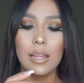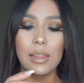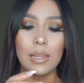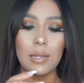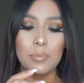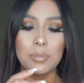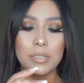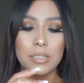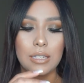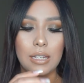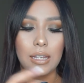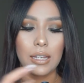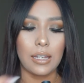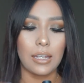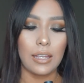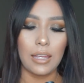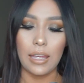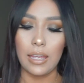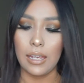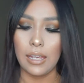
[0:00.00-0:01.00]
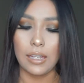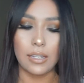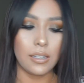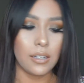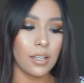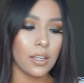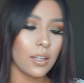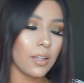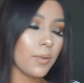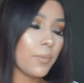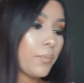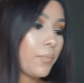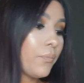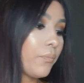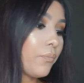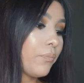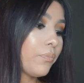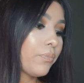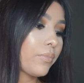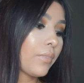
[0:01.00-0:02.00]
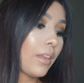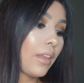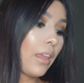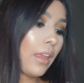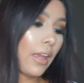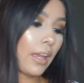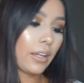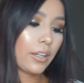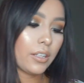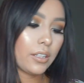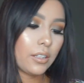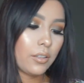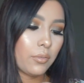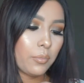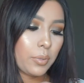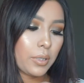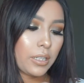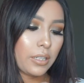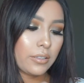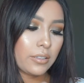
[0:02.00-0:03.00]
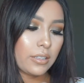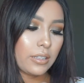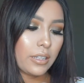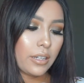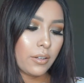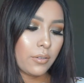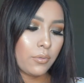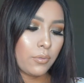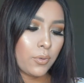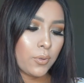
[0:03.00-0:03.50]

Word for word: lipstick in, I couldn't even pronounce their